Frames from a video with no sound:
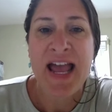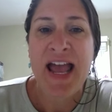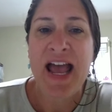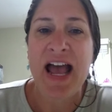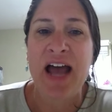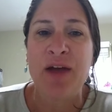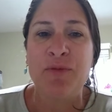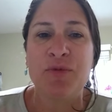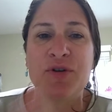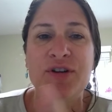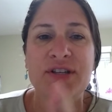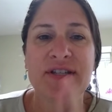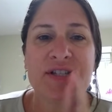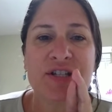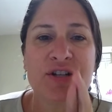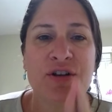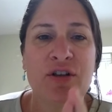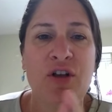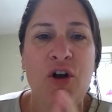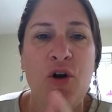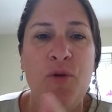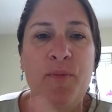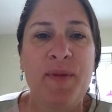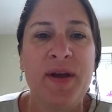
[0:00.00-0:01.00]
And we're still
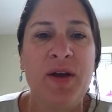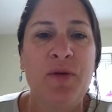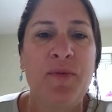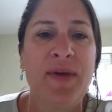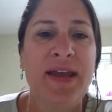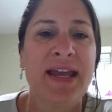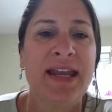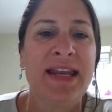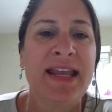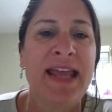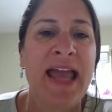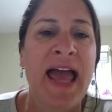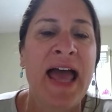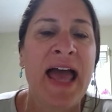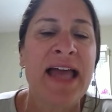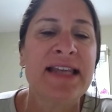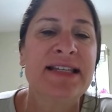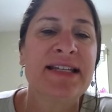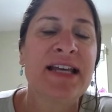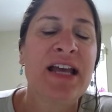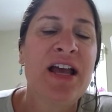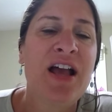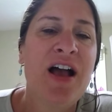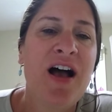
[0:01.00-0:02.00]
hoping we can get
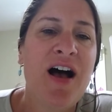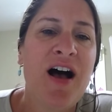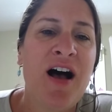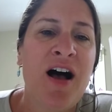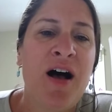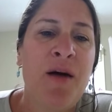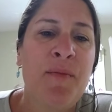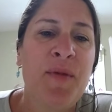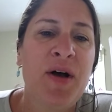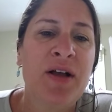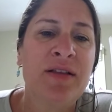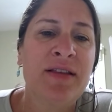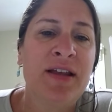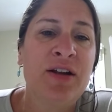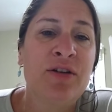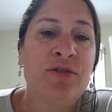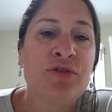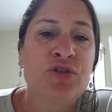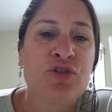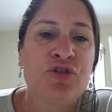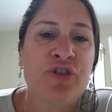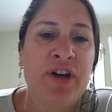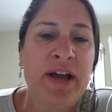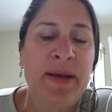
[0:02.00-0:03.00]
a little
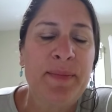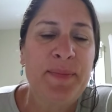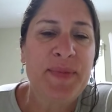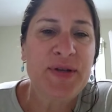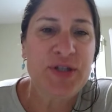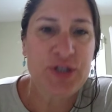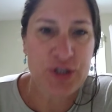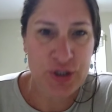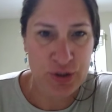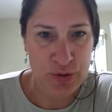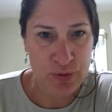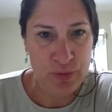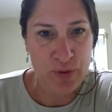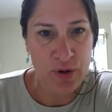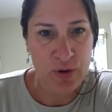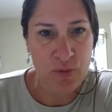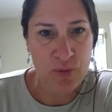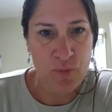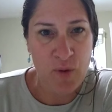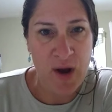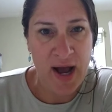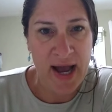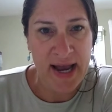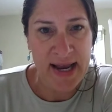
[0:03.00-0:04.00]
trip to
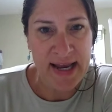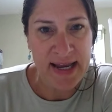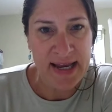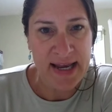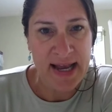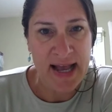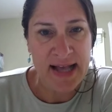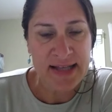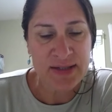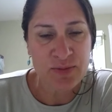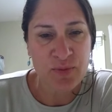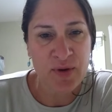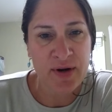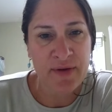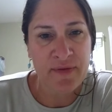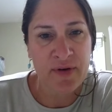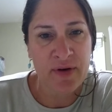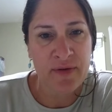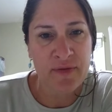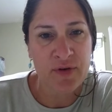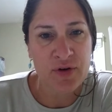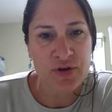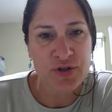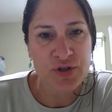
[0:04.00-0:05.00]
Hawaii as one of
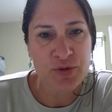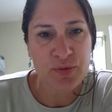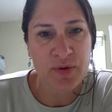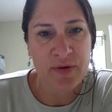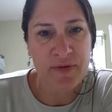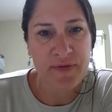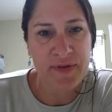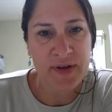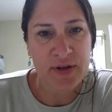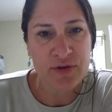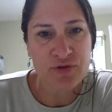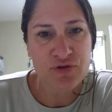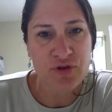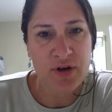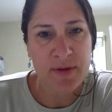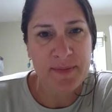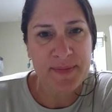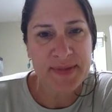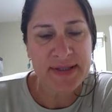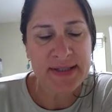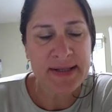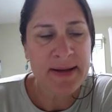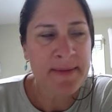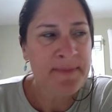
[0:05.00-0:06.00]
our virtual field
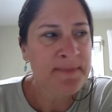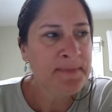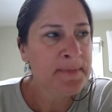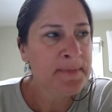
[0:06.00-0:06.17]
trips.